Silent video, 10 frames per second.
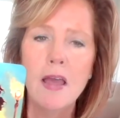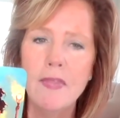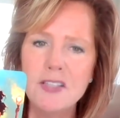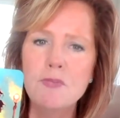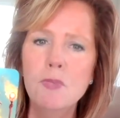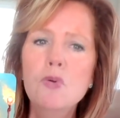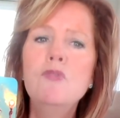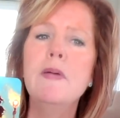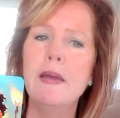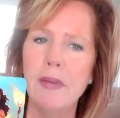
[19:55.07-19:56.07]
That's
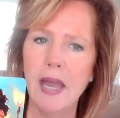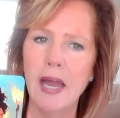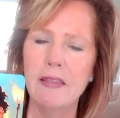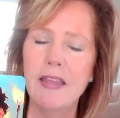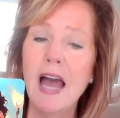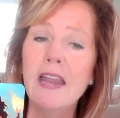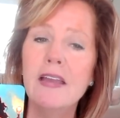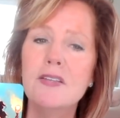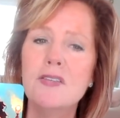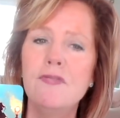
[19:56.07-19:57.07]
movement, man. That
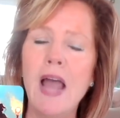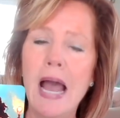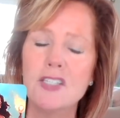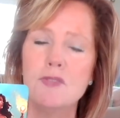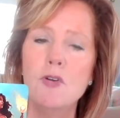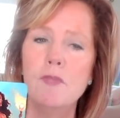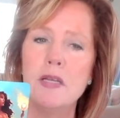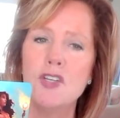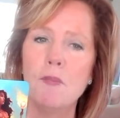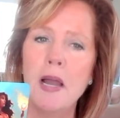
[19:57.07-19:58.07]
is fast movement.
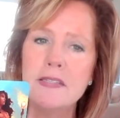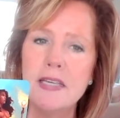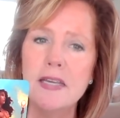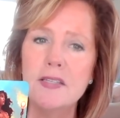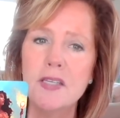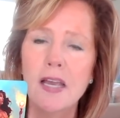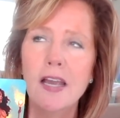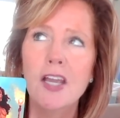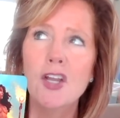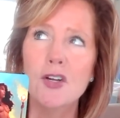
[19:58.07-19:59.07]
So, Pisces,
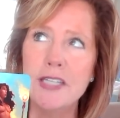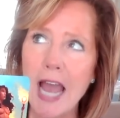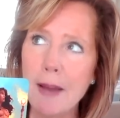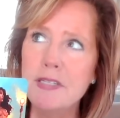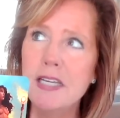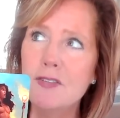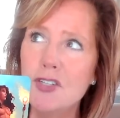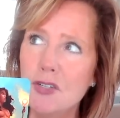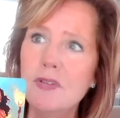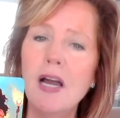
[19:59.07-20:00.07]
you're tapped in,
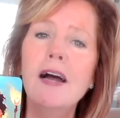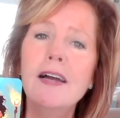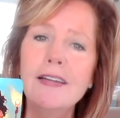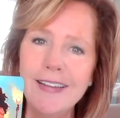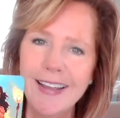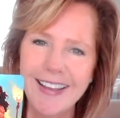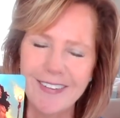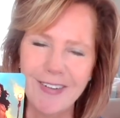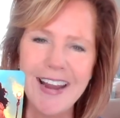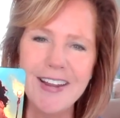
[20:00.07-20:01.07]
tuned on,
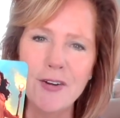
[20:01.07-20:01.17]
right?